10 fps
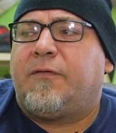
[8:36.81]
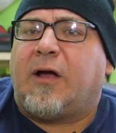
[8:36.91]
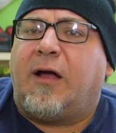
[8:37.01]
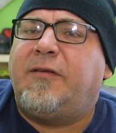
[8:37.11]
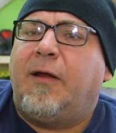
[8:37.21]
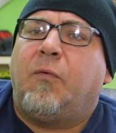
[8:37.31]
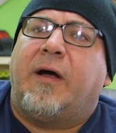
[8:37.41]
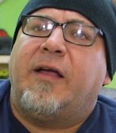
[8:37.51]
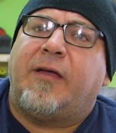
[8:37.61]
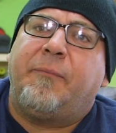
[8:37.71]

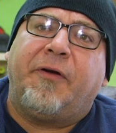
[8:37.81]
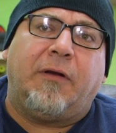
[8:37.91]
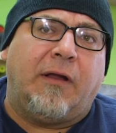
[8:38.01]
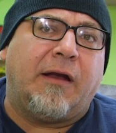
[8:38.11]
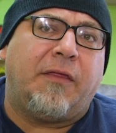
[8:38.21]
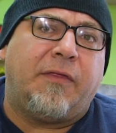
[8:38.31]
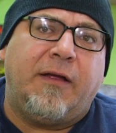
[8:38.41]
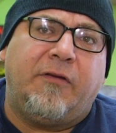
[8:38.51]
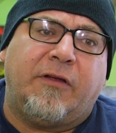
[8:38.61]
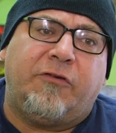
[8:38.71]
content-wise, I build a lot of
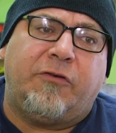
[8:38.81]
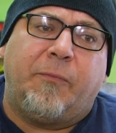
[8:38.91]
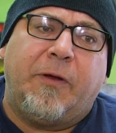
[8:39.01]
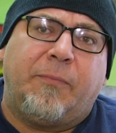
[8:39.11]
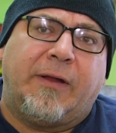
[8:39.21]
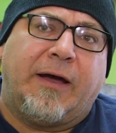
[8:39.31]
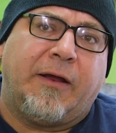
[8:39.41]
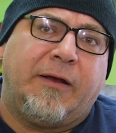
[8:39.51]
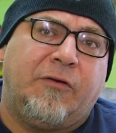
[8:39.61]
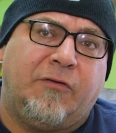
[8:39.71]
things that show people how
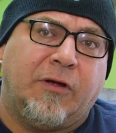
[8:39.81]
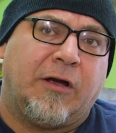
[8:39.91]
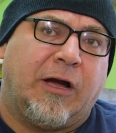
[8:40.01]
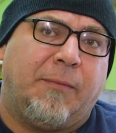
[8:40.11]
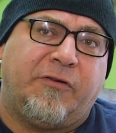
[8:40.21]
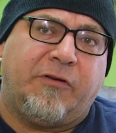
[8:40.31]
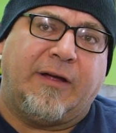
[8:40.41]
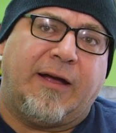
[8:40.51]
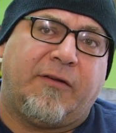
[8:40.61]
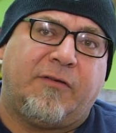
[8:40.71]
to accomplish a
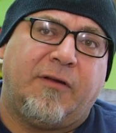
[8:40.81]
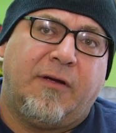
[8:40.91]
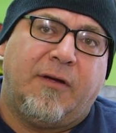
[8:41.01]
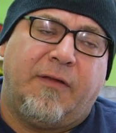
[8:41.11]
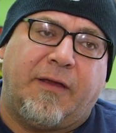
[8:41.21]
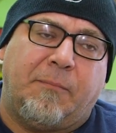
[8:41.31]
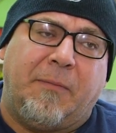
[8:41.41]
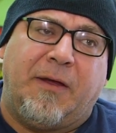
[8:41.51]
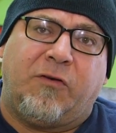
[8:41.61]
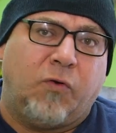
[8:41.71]
task that
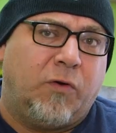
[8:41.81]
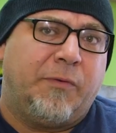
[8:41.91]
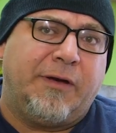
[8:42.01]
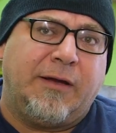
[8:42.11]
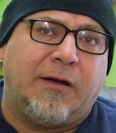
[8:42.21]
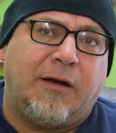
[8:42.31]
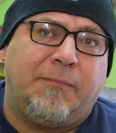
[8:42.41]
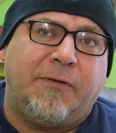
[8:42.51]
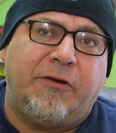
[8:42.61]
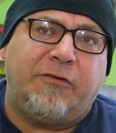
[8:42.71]
maybe a tool would
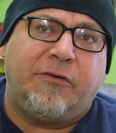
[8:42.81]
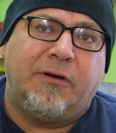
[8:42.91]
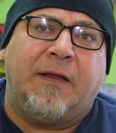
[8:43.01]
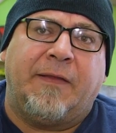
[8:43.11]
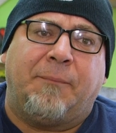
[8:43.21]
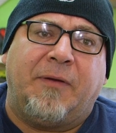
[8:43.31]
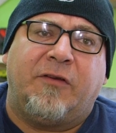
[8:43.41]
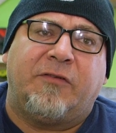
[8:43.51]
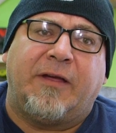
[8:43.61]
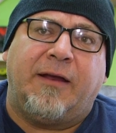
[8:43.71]
accomplish. That
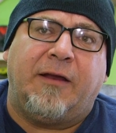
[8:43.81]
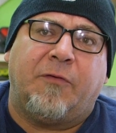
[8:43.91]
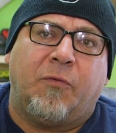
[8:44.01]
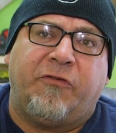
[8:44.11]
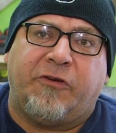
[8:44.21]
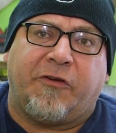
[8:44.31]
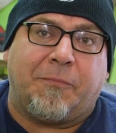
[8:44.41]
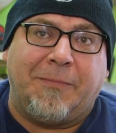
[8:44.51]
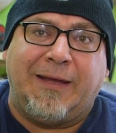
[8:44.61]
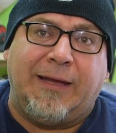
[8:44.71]
being said, if it was
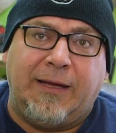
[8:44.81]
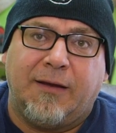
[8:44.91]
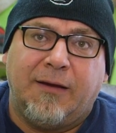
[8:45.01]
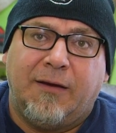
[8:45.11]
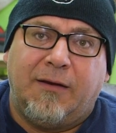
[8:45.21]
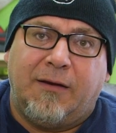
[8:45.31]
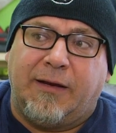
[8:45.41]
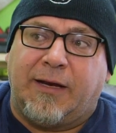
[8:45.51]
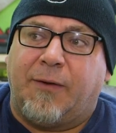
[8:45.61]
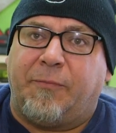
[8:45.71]
just me
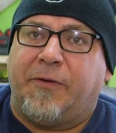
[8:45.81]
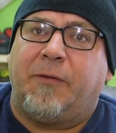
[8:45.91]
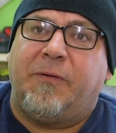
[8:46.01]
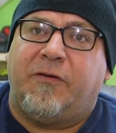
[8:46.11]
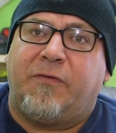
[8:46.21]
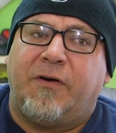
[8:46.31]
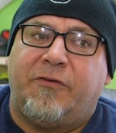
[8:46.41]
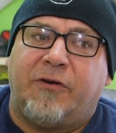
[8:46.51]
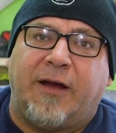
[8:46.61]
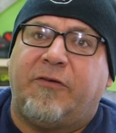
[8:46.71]
and I was building a piece of
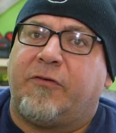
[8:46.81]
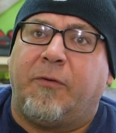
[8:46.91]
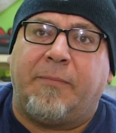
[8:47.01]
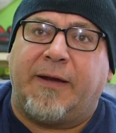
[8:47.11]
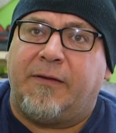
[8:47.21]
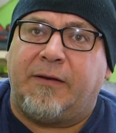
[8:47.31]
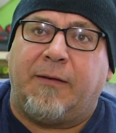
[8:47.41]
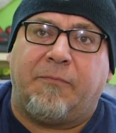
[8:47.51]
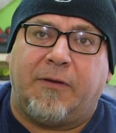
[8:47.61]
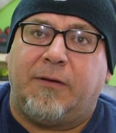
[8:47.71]
furniture, I'd just go buy the
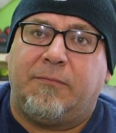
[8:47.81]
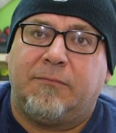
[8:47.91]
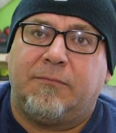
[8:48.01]
damn thing.